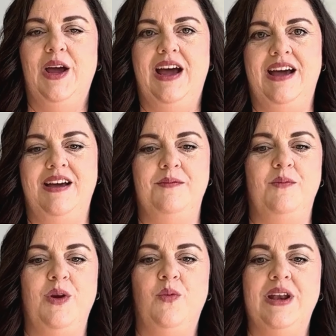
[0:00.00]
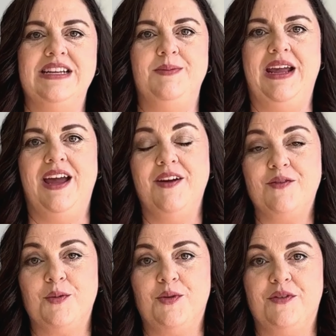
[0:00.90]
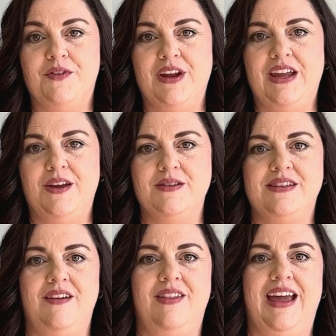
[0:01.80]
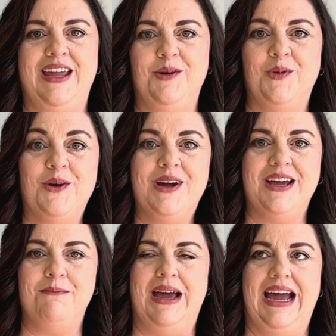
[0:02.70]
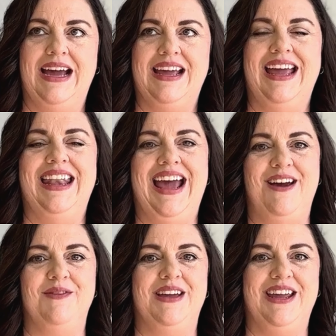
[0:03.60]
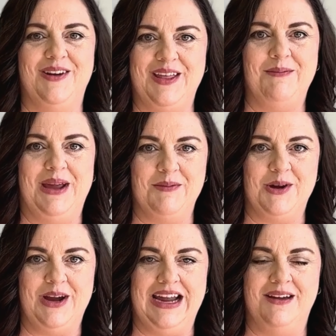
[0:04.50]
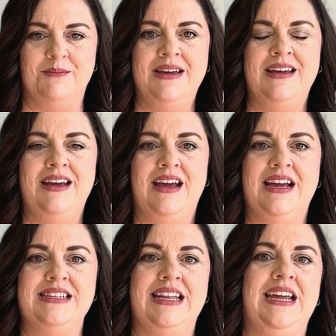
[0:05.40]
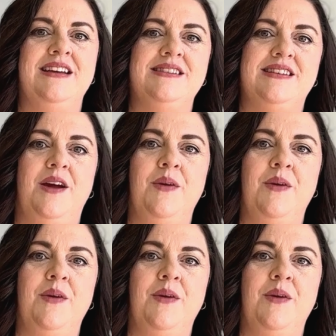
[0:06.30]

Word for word: Um, we want it to be comfortable for you so that you will come back and have a yearly mammogram because it is so